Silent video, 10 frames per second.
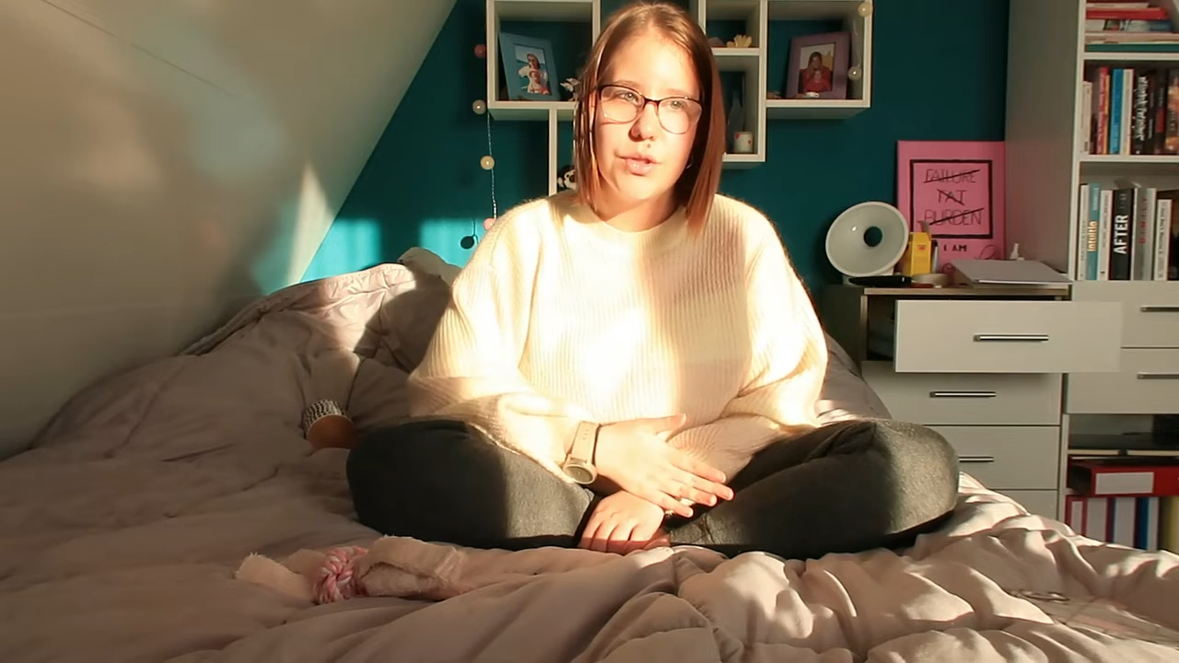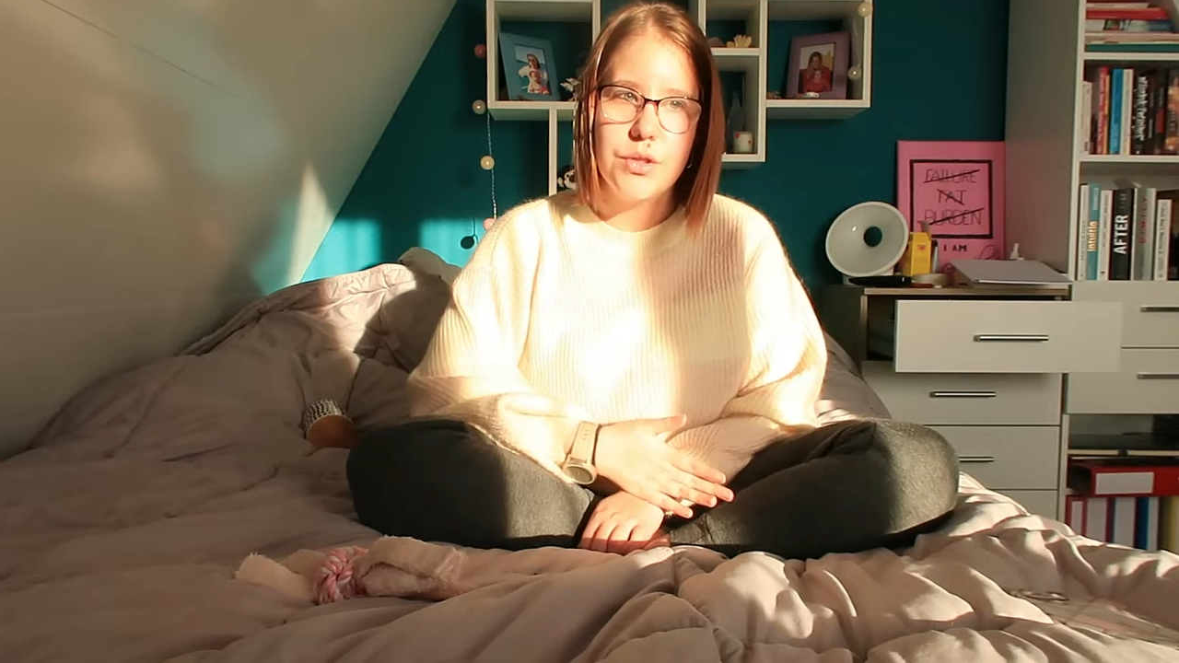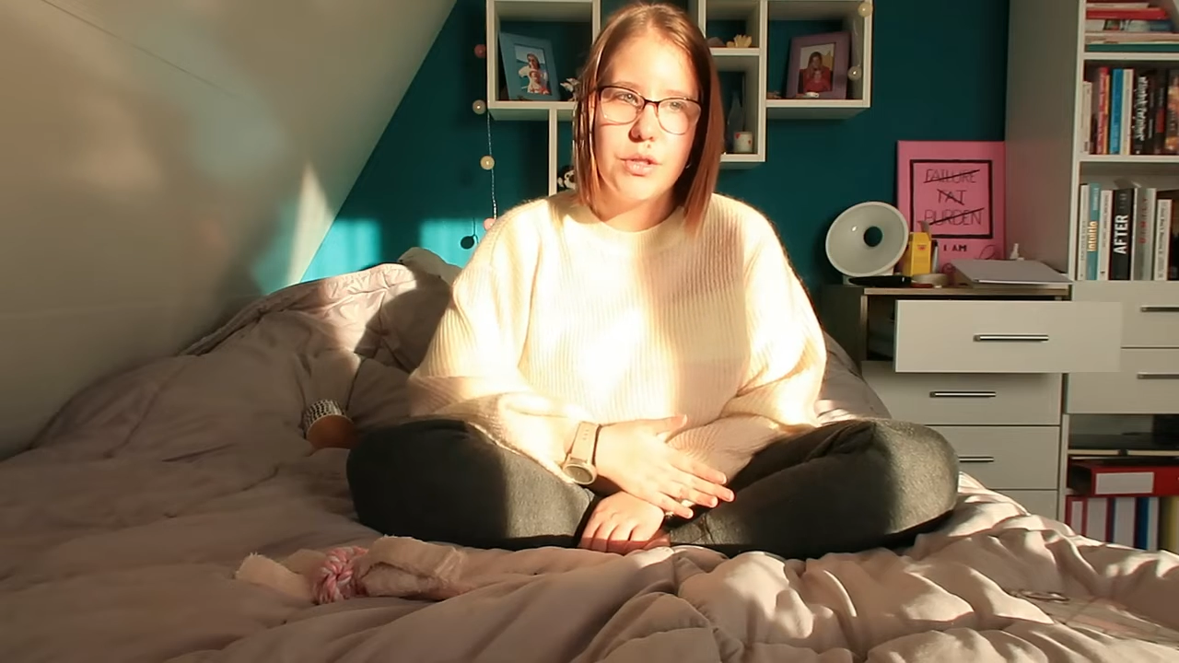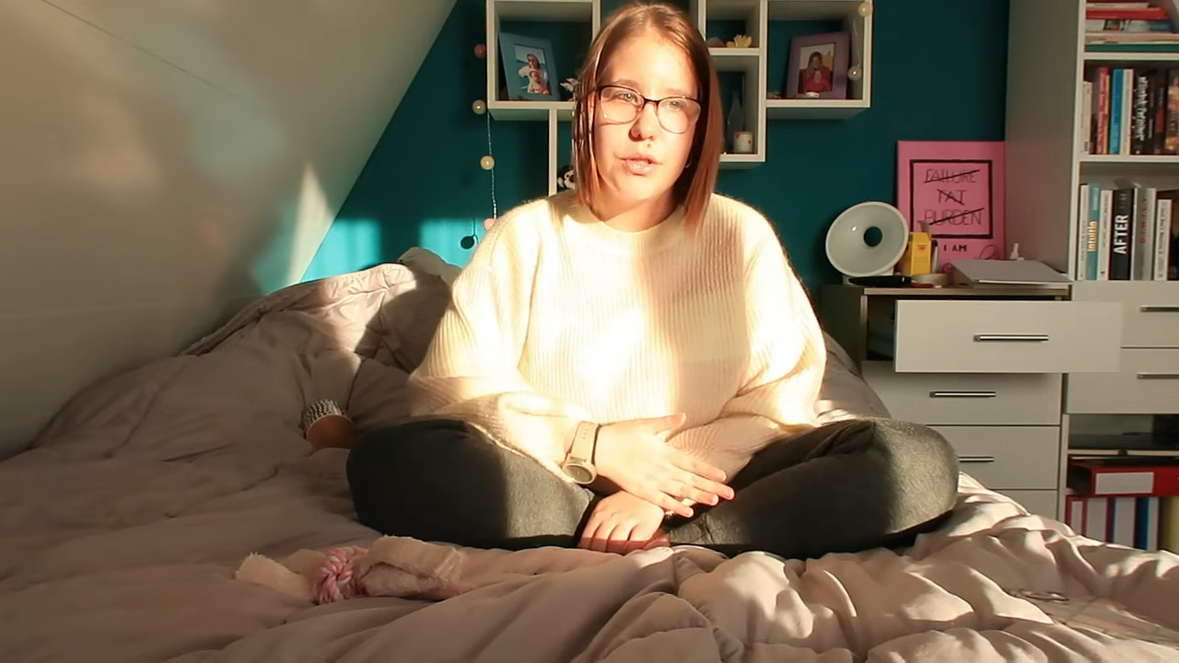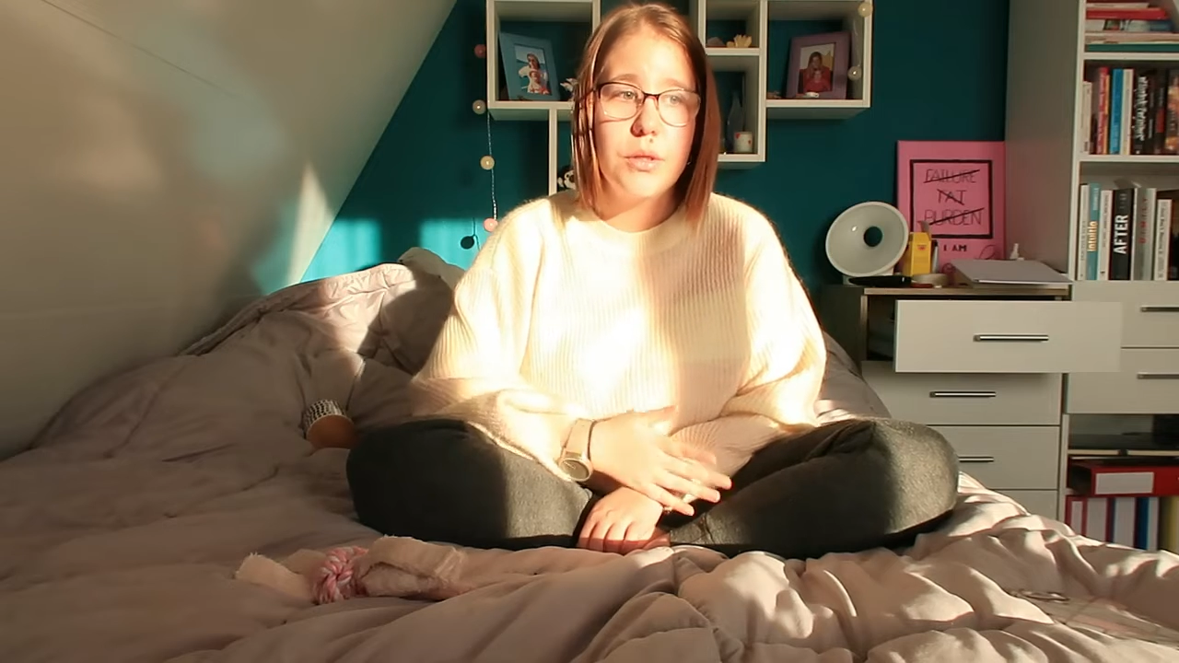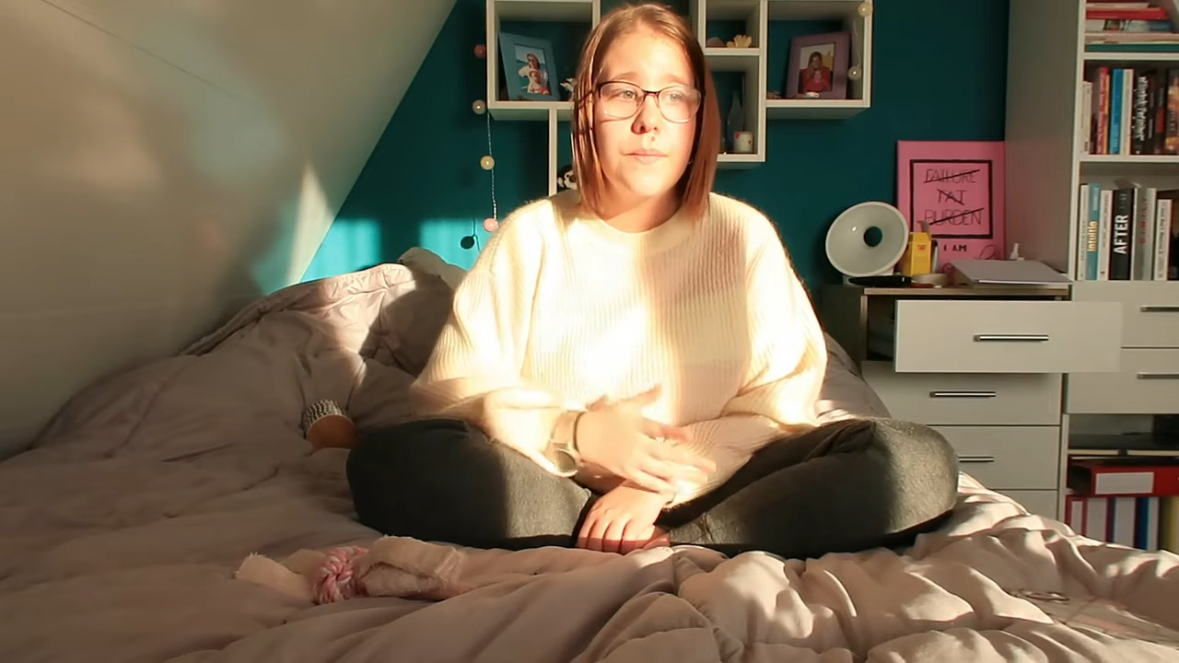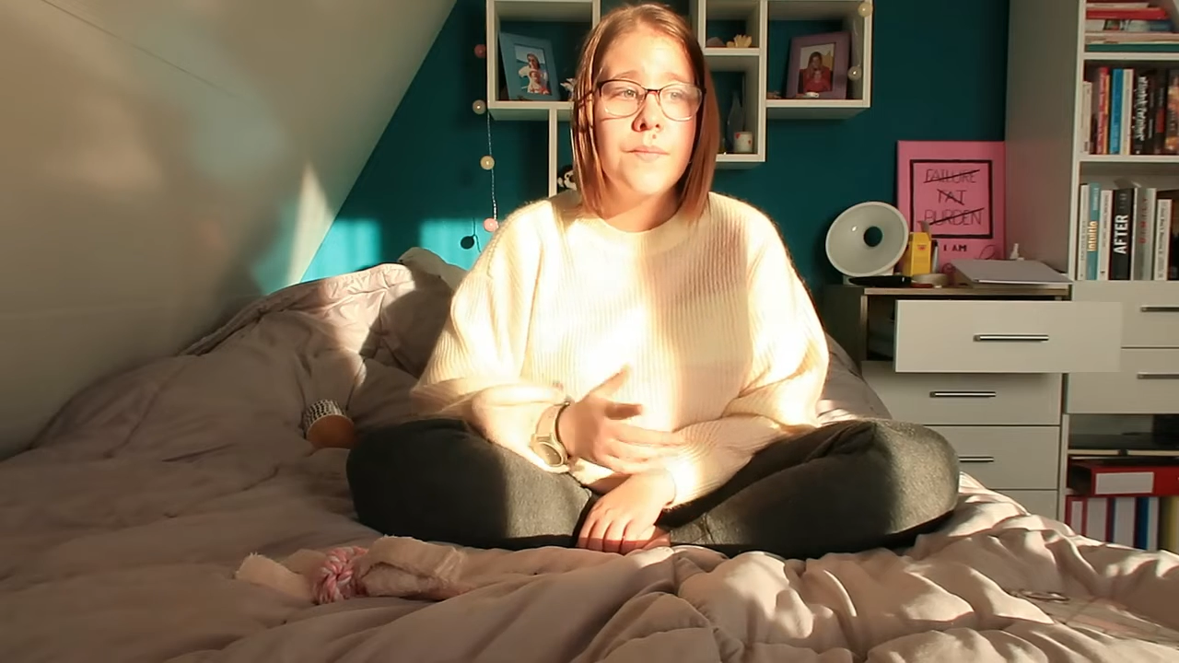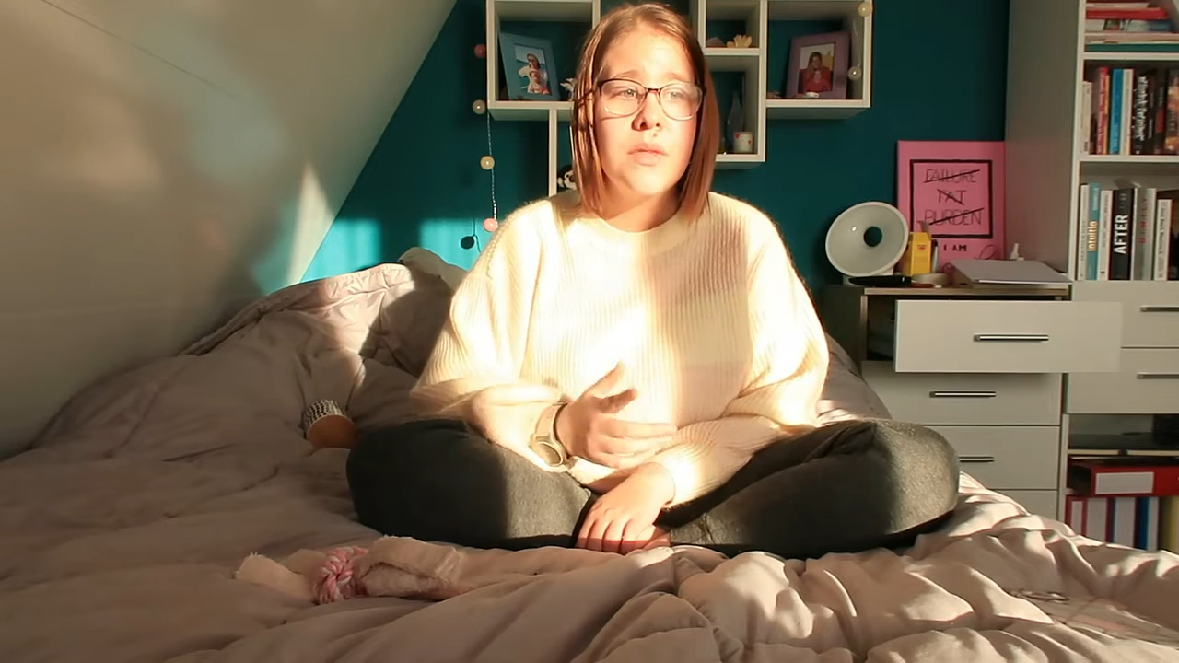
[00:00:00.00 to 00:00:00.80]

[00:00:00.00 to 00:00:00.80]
her to do